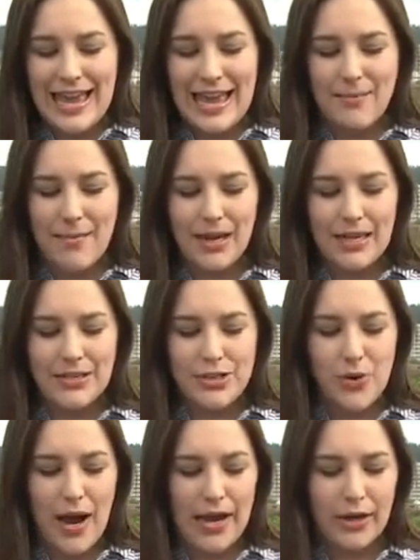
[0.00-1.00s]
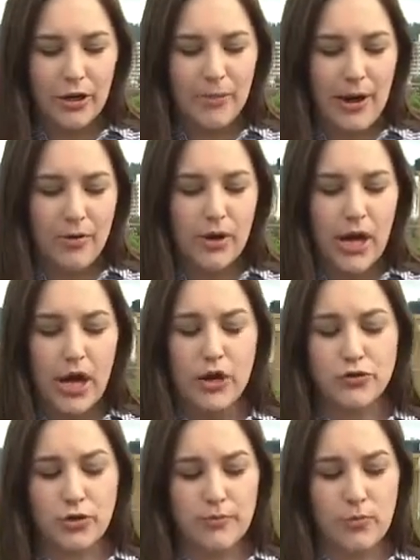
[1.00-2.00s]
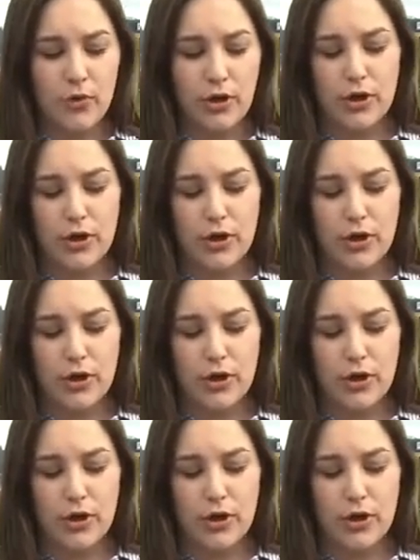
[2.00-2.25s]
and money to hire about 100 more,